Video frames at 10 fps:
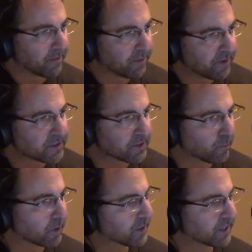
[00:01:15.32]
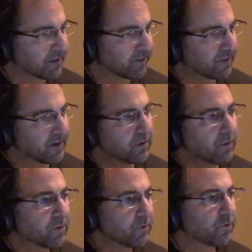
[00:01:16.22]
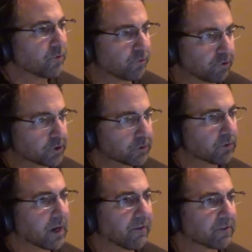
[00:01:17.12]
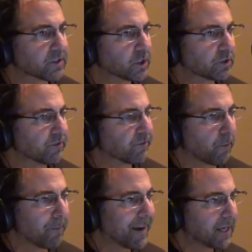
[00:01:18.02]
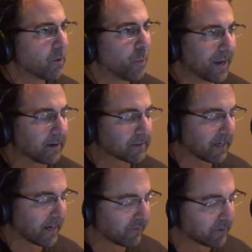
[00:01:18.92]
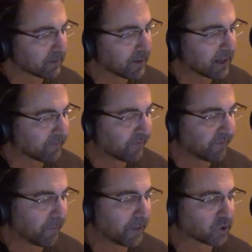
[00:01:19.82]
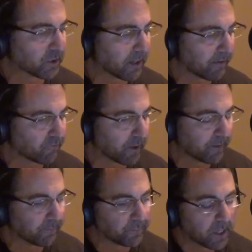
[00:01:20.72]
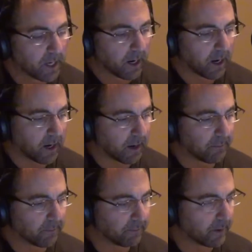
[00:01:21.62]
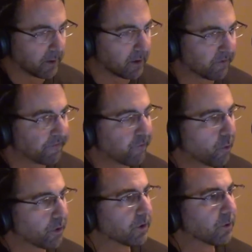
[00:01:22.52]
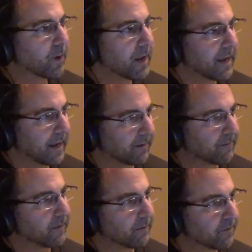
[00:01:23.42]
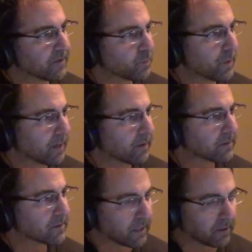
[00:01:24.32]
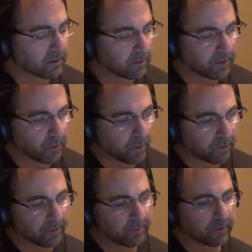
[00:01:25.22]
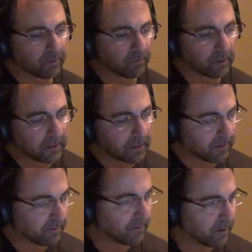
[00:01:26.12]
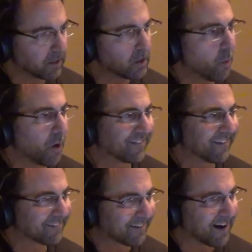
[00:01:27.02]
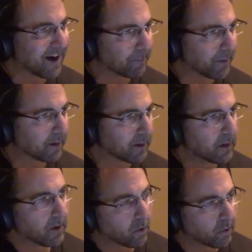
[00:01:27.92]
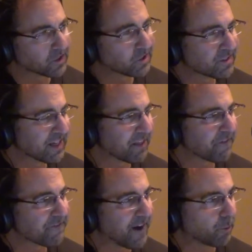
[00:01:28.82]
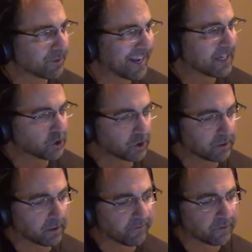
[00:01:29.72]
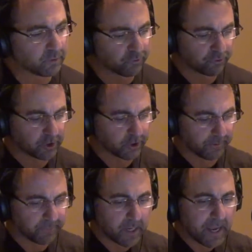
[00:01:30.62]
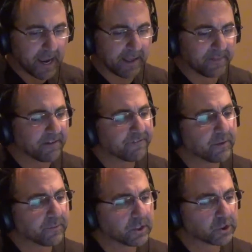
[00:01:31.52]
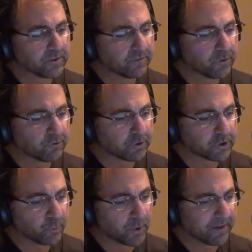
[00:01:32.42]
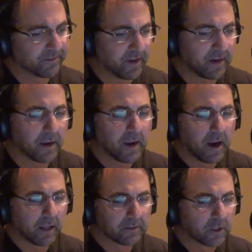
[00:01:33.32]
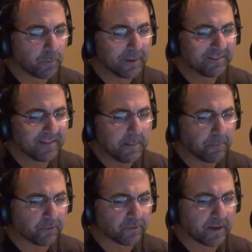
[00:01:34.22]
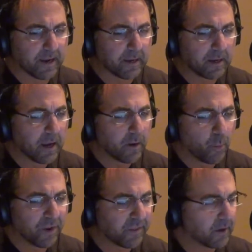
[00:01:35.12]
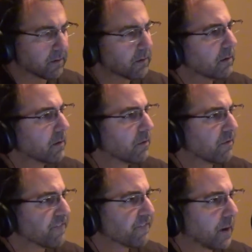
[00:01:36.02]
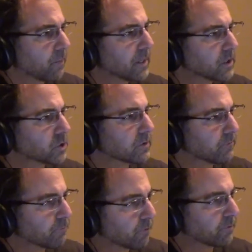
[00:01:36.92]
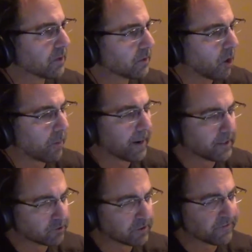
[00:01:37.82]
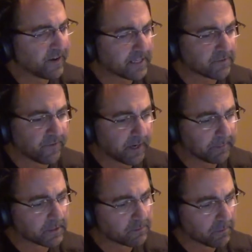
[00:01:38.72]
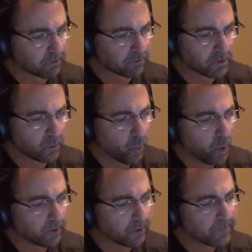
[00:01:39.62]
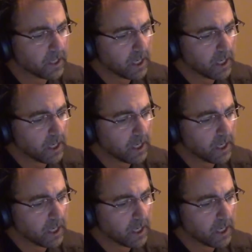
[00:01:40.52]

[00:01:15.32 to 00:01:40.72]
This we're going to continue the nutritional conversation for many weeks. I have a lot of information that I've written um, uh, for you, and this week is included. We're going to really continue on the topic, or I should say, the foundation of nutrition. And that foundation of nutrition, we're going to take a little bit deeper today within the foundation of protein, carbohydrates, fats, vitamins, minerals, and water.